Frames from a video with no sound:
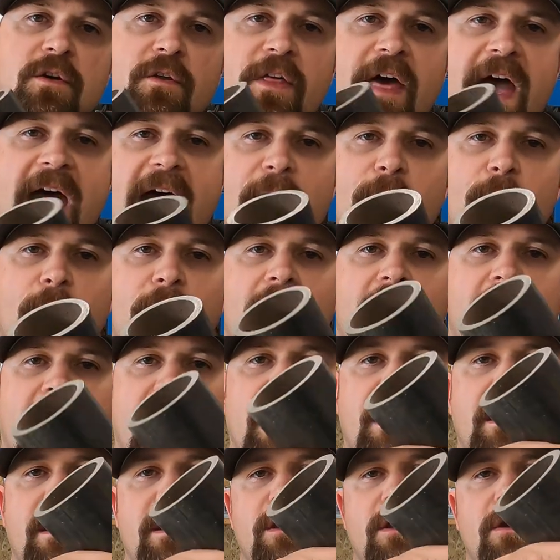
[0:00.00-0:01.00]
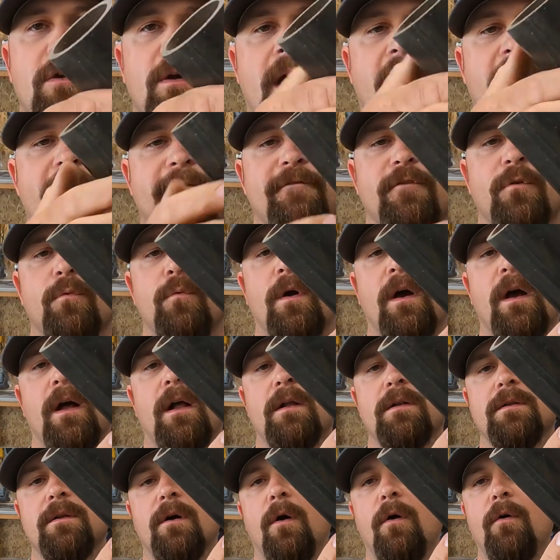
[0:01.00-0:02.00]
that way you have to
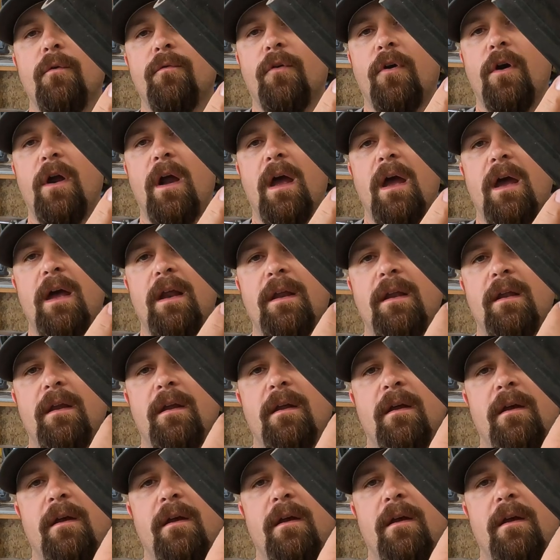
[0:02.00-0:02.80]
weld overhead,